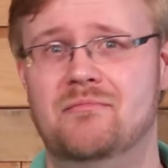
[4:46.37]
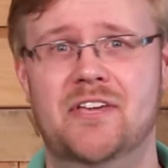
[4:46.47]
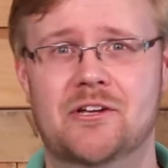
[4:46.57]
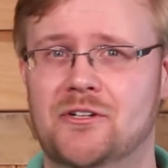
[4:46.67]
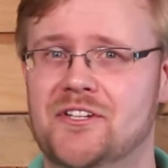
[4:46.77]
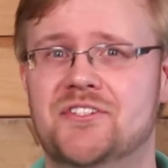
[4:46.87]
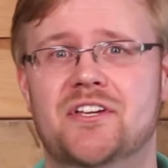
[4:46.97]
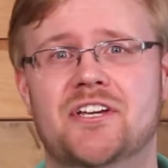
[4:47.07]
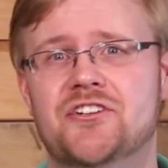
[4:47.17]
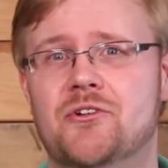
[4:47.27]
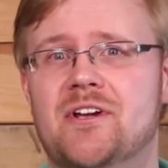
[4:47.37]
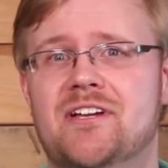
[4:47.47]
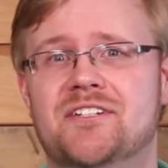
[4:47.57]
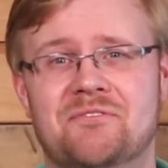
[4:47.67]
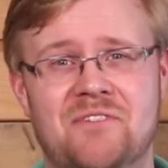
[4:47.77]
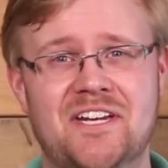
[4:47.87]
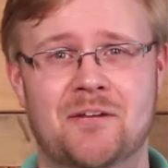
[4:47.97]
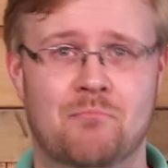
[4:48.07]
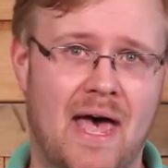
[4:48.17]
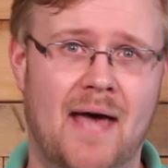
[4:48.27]
illness, injury, defeat
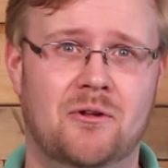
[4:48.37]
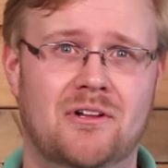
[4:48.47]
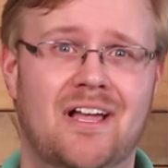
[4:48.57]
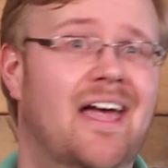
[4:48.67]
in battle,